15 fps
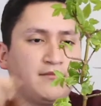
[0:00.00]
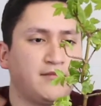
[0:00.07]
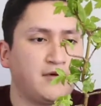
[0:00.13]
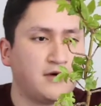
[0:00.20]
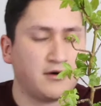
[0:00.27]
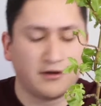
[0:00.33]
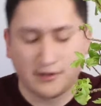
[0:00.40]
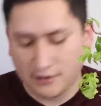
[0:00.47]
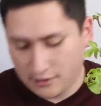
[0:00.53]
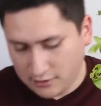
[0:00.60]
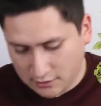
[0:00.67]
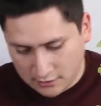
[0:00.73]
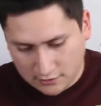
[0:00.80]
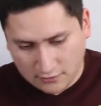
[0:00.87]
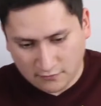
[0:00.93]
part
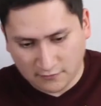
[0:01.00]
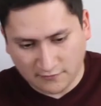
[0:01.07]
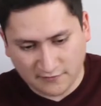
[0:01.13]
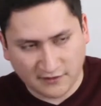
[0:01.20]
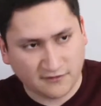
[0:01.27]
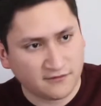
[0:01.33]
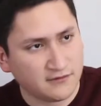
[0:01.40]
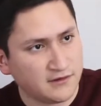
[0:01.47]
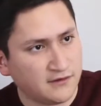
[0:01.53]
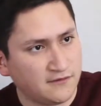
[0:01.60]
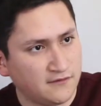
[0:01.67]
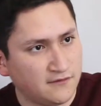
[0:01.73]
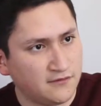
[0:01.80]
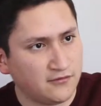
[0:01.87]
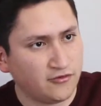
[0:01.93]
was actually
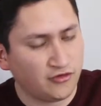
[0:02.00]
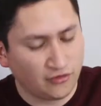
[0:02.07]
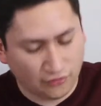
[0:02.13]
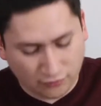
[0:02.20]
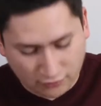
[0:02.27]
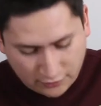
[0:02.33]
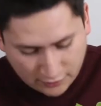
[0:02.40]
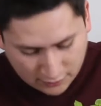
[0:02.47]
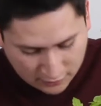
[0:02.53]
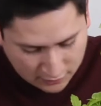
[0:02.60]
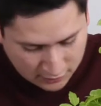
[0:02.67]
too short,